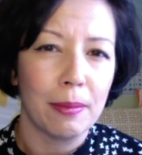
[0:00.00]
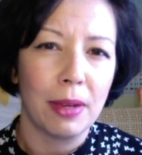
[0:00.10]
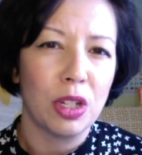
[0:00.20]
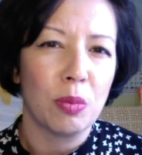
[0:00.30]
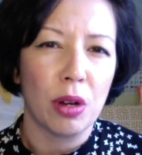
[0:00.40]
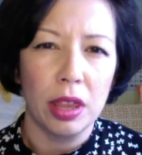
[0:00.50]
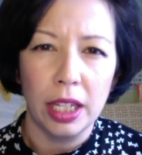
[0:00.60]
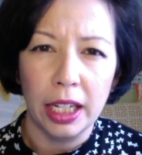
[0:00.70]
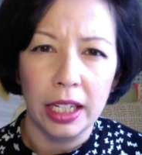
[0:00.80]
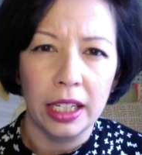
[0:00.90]
much more
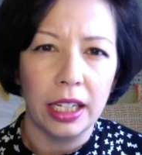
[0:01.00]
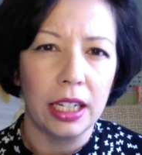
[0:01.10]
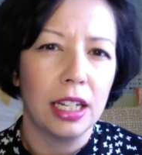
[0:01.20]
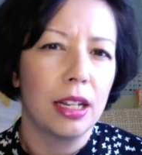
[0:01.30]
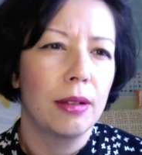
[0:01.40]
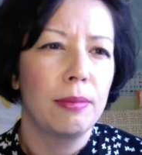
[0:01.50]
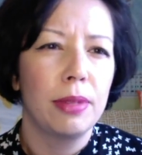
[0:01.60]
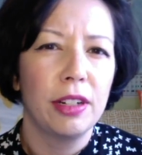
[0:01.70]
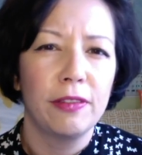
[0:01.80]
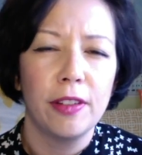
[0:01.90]
thick and
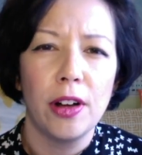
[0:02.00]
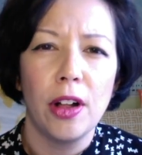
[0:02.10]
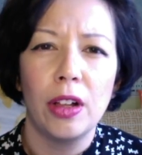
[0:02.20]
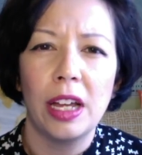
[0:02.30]
beautiful,